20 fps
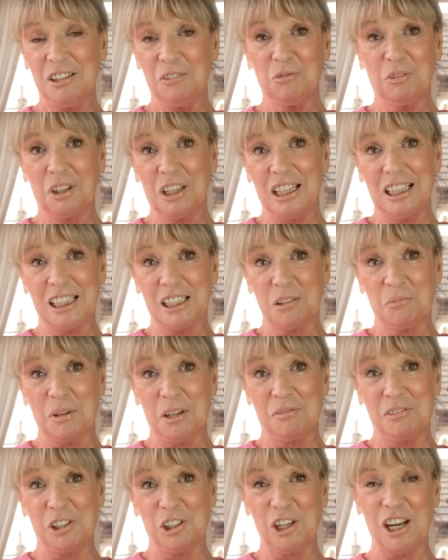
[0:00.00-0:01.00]
want a little bit
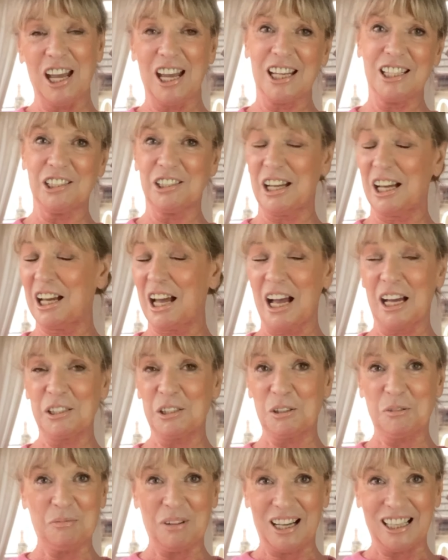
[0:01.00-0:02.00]
of a change. I, I
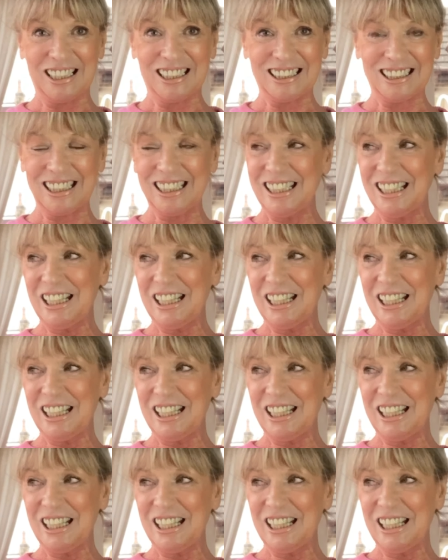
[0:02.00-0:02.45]
don't mind.